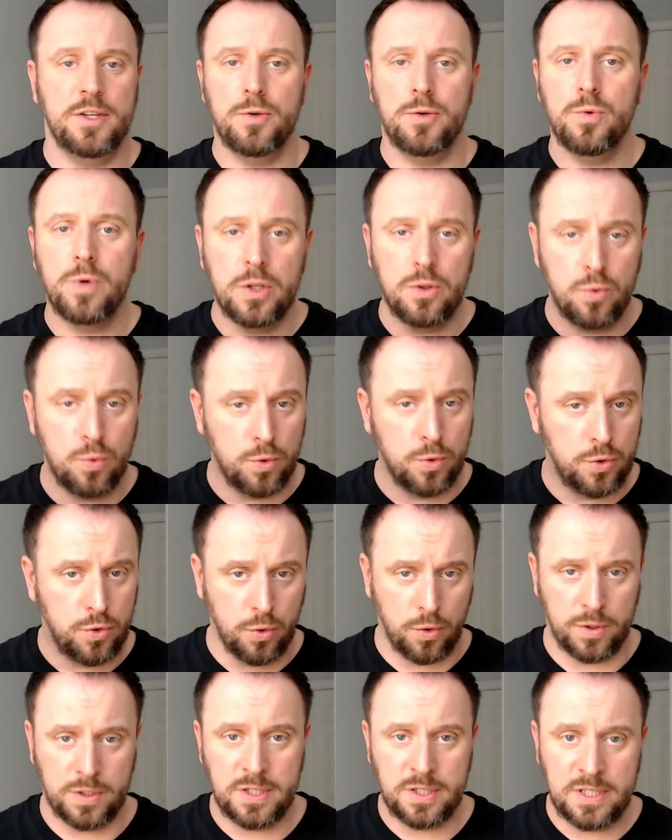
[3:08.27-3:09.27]
You can do it
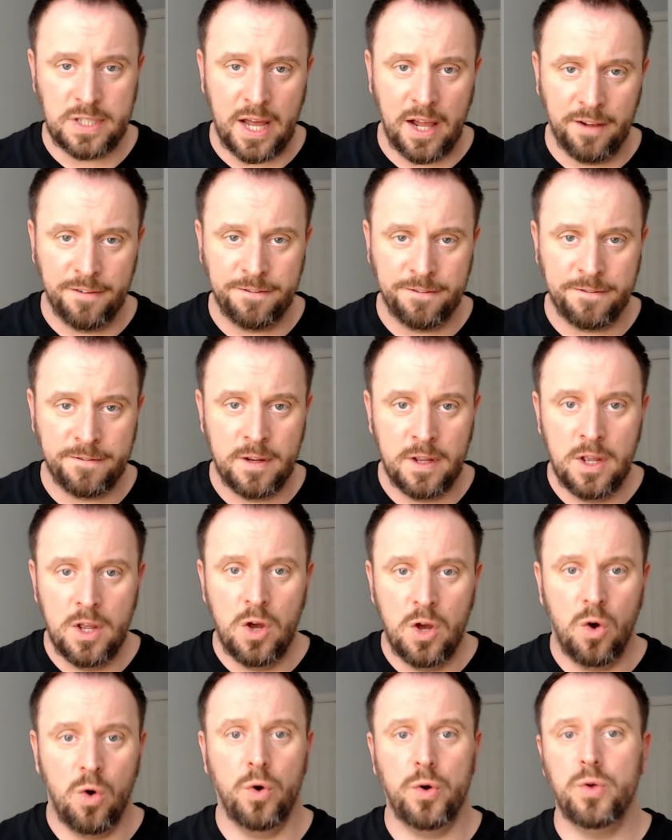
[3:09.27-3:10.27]
yourself
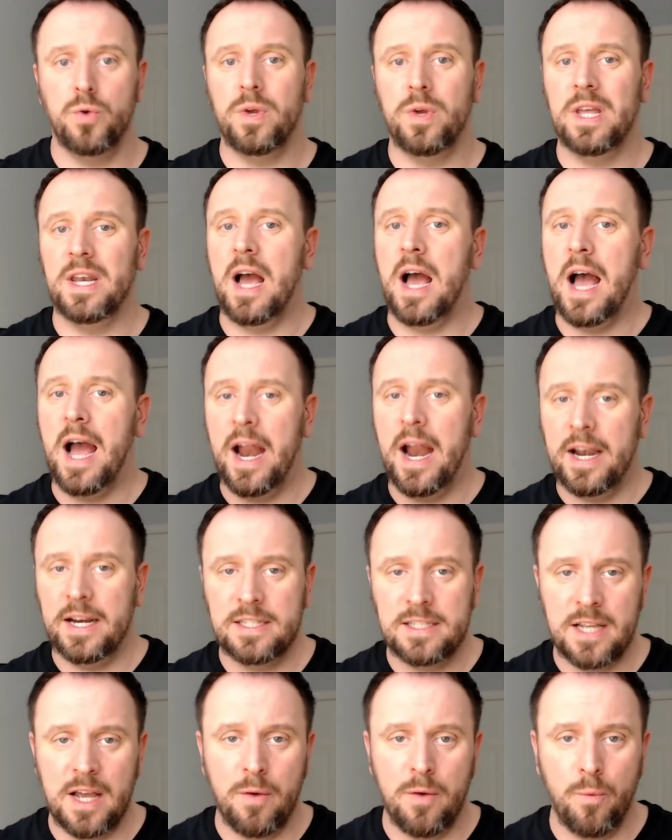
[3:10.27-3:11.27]
or you can hire
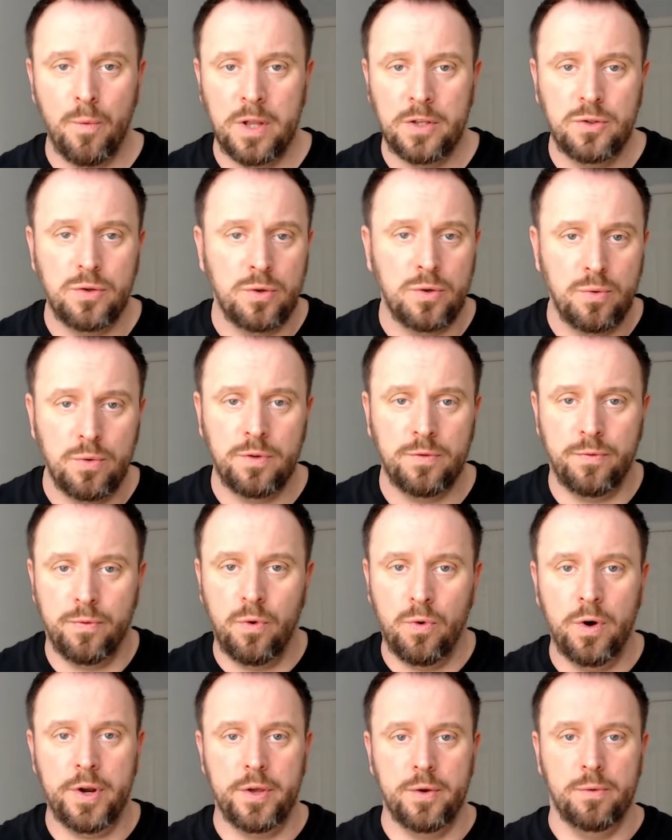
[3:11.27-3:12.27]
someone to do it
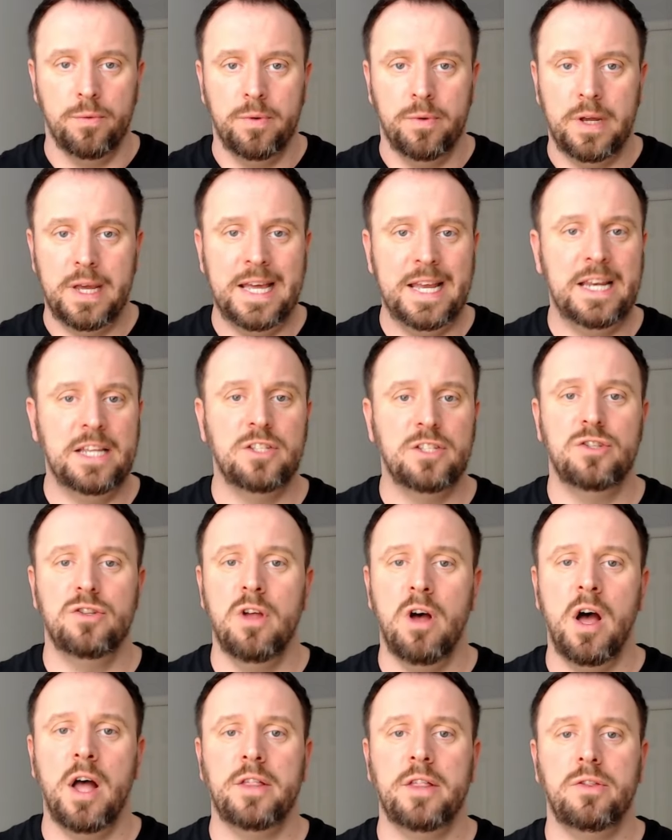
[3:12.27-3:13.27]
for you. It is
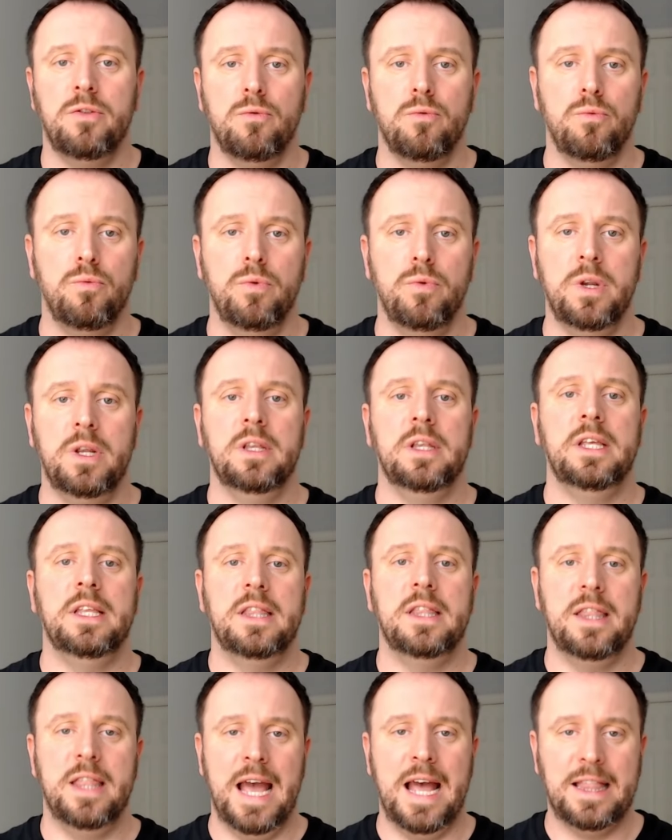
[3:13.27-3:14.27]
not really
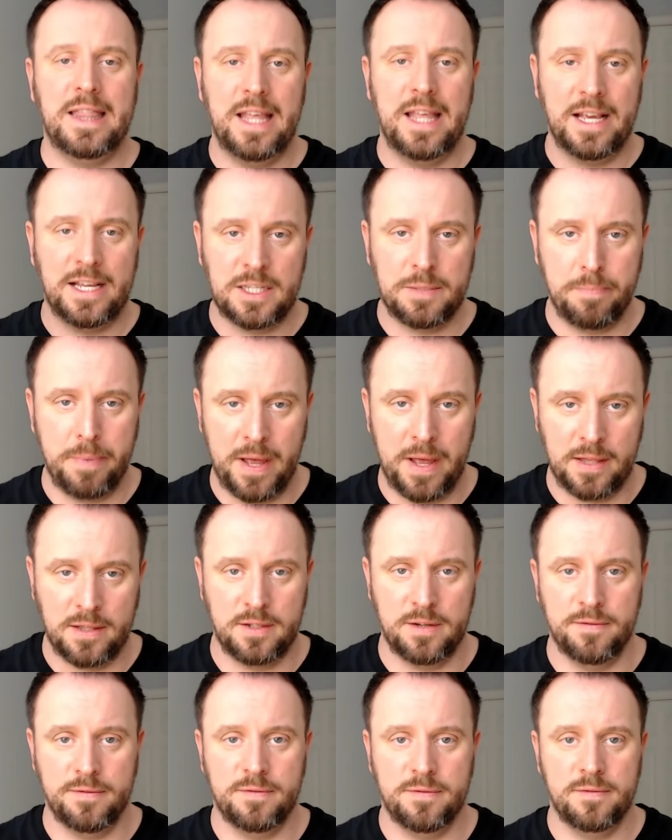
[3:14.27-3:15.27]
that
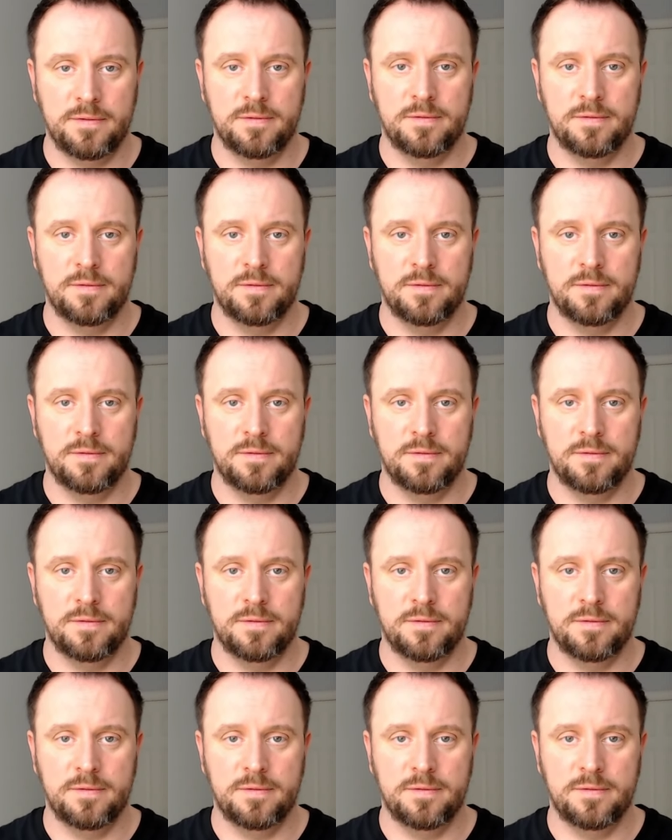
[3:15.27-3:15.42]
expensive.